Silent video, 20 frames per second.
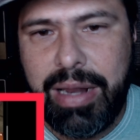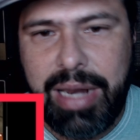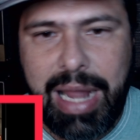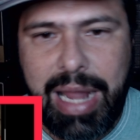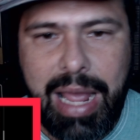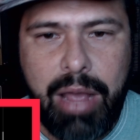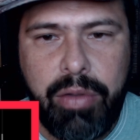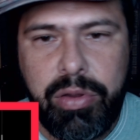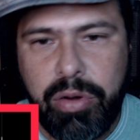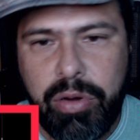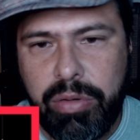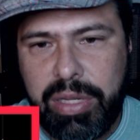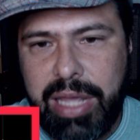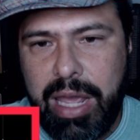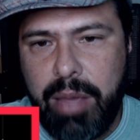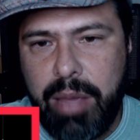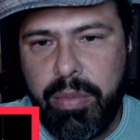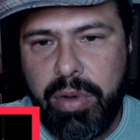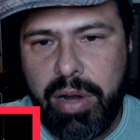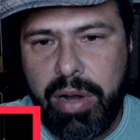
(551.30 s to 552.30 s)
your
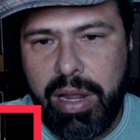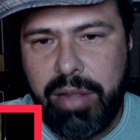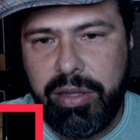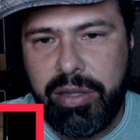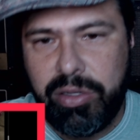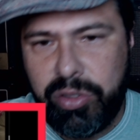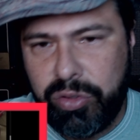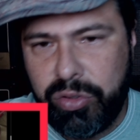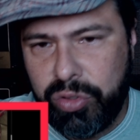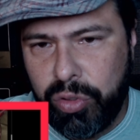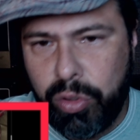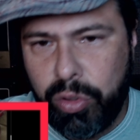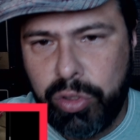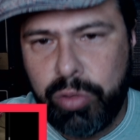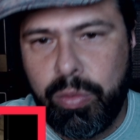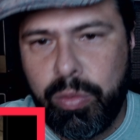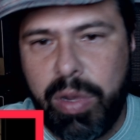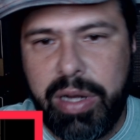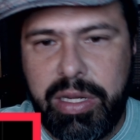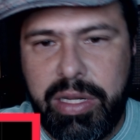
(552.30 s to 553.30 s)
camera. The source
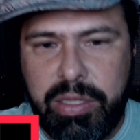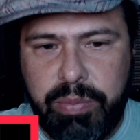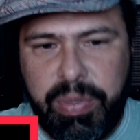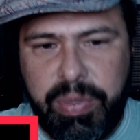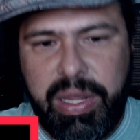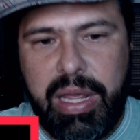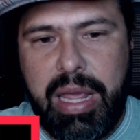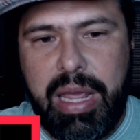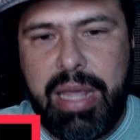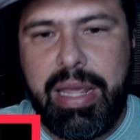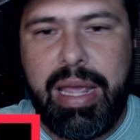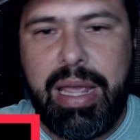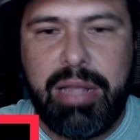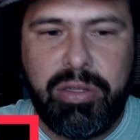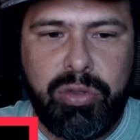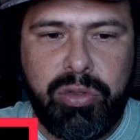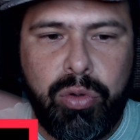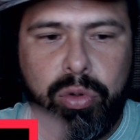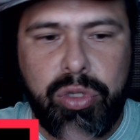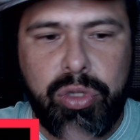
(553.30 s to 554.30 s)
1 is big and
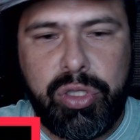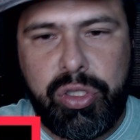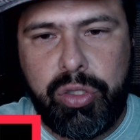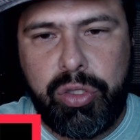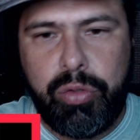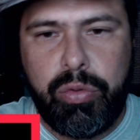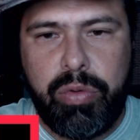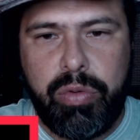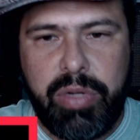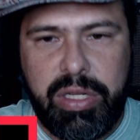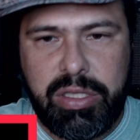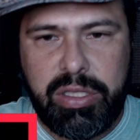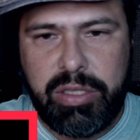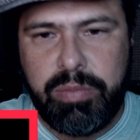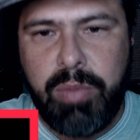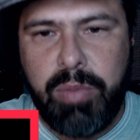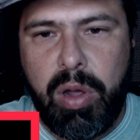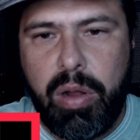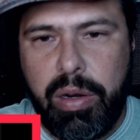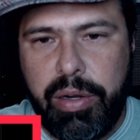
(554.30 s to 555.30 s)
source 2 is
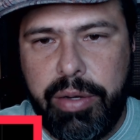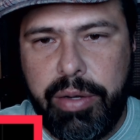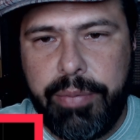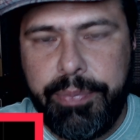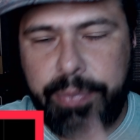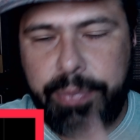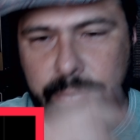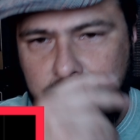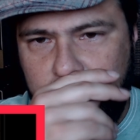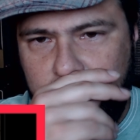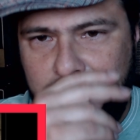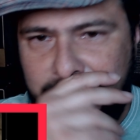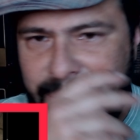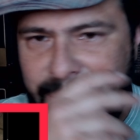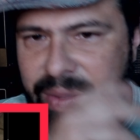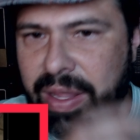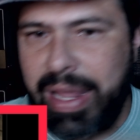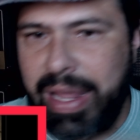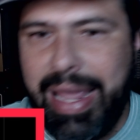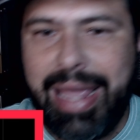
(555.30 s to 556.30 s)
smaller. Okay.
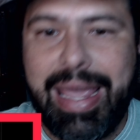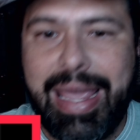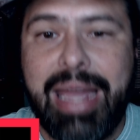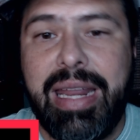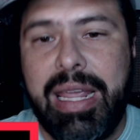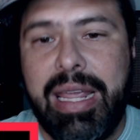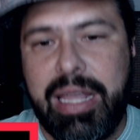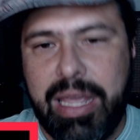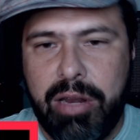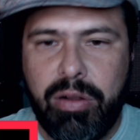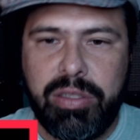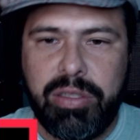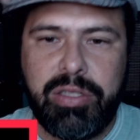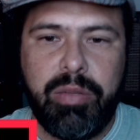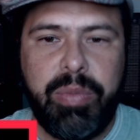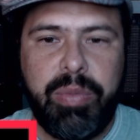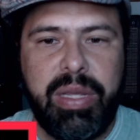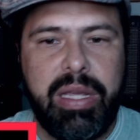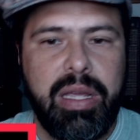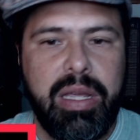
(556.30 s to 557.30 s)
Again, it can also
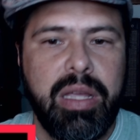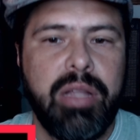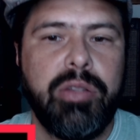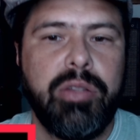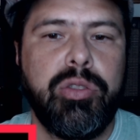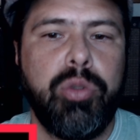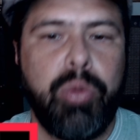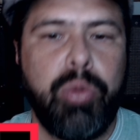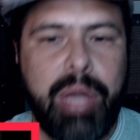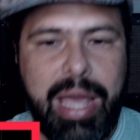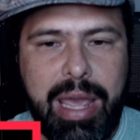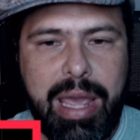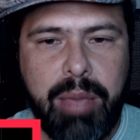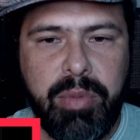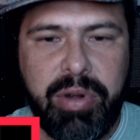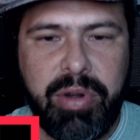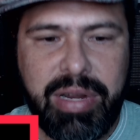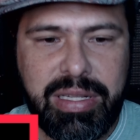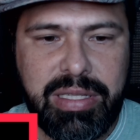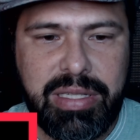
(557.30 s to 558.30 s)
be 2
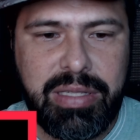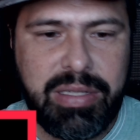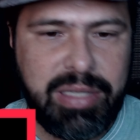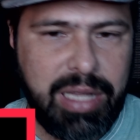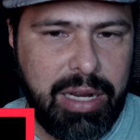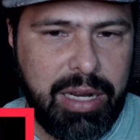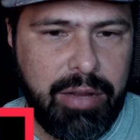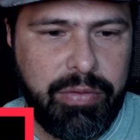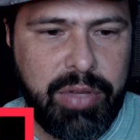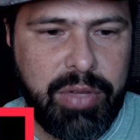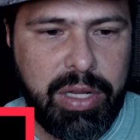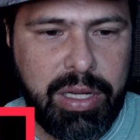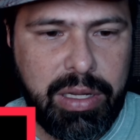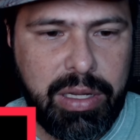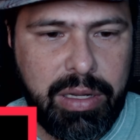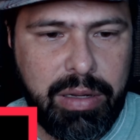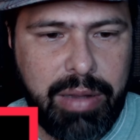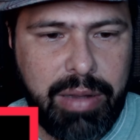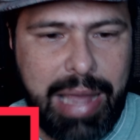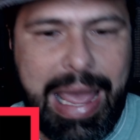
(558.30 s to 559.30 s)
cameras instead of the
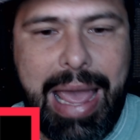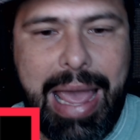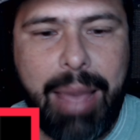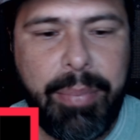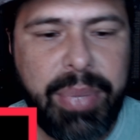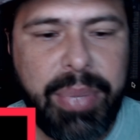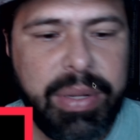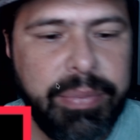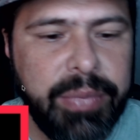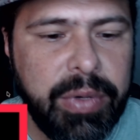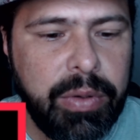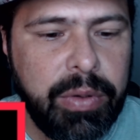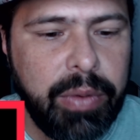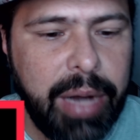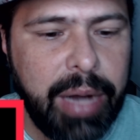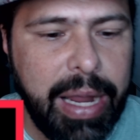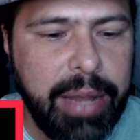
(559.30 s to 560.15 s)
app, right?